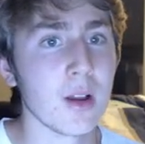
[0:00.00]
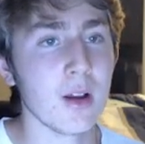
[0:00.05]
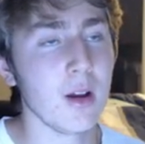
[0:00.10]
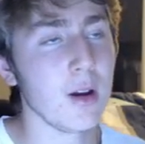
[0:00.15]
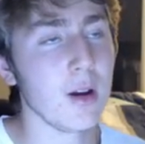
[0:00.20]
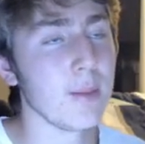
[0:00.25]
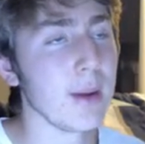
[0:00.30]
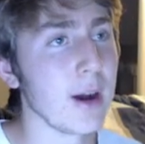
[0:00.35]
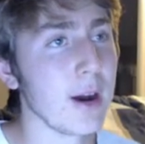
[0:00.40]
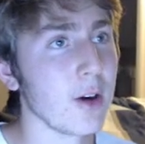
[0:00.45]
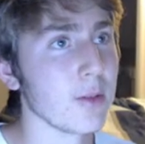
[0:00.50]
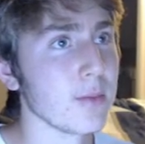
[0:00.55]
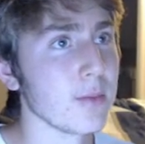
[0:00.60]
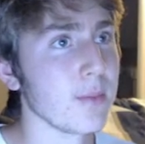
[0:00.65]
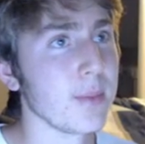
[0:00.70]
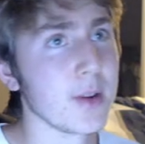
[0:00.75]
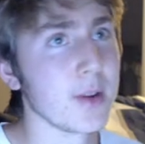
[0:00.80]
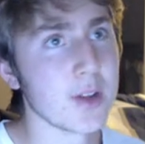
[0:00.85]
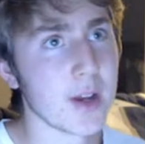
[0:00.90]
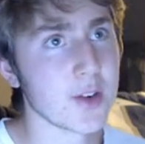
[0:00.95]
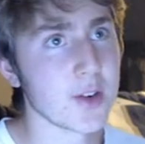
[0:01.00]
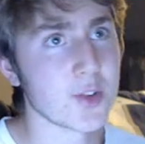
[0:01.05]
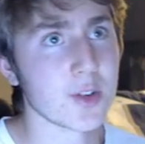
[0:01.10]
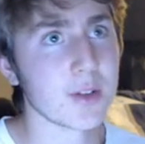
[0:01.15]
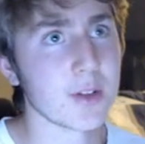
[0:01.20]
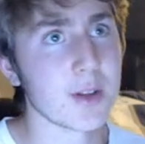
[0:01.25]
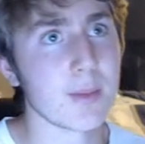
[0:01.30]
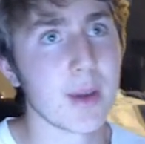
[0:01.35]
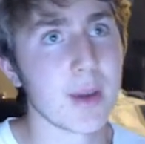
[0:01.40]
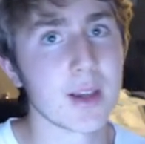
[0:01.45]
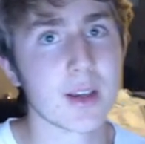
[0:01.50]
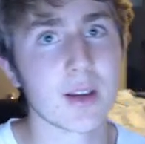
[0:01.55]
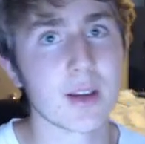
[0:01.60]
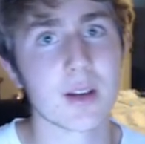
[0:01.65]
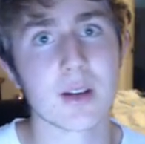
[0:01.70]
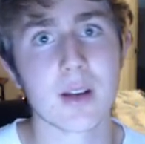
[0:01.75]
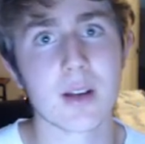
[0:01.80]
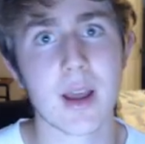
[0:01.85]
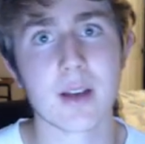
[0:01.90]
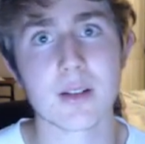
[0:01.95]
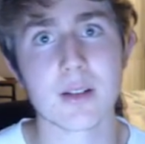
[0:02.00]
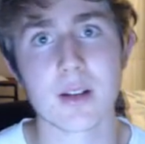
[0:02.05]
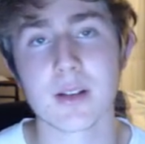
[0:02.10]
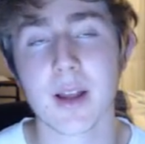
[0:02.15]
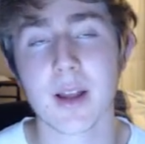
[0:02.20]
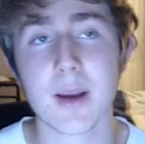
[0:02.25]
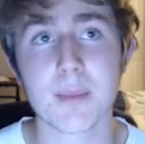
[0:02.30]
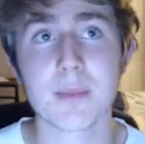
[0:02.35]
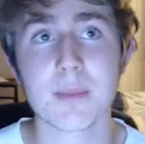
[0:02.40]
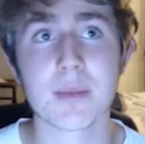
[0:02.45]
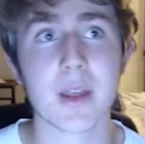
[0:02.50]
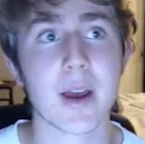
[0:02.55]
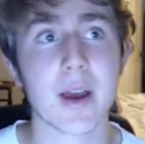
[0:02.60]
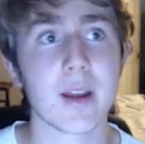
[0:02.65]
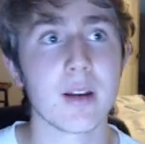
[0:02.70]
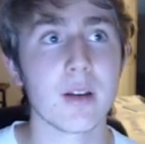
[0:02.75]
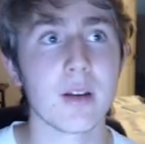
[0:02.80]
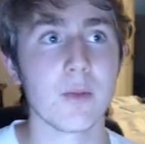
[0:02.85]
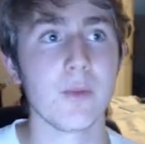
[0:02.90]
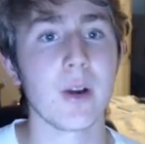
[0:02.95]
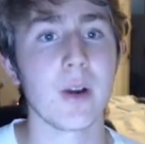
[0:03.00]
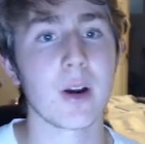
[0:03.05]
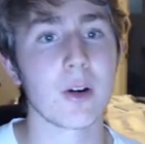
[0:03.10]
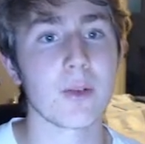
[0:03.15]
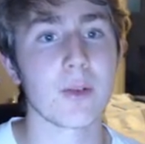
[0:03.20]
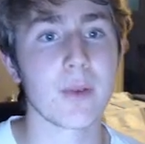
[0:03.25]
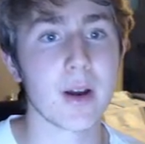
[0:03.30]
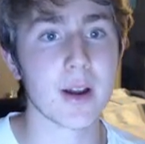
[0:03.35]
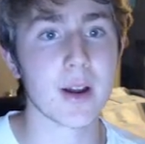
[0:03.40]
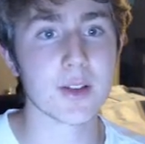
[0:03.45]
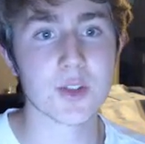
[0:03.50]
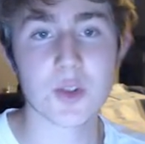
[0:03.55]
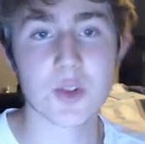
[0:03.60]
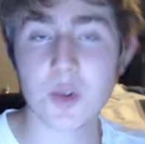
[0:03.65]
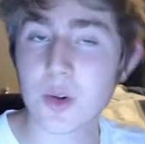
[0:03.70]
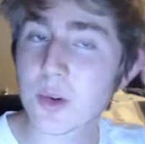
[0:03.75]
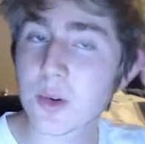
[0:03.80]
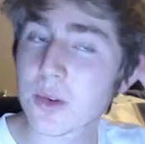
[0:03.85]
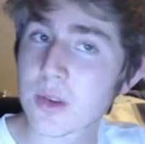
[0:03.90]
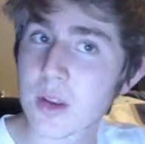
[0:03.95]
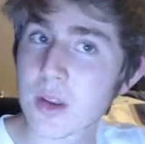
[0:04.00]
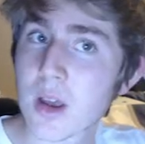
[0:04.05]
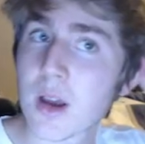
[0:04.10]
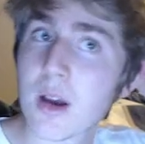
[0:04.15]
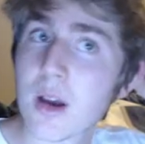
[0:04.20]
about potentially making an LLM that verifies truth.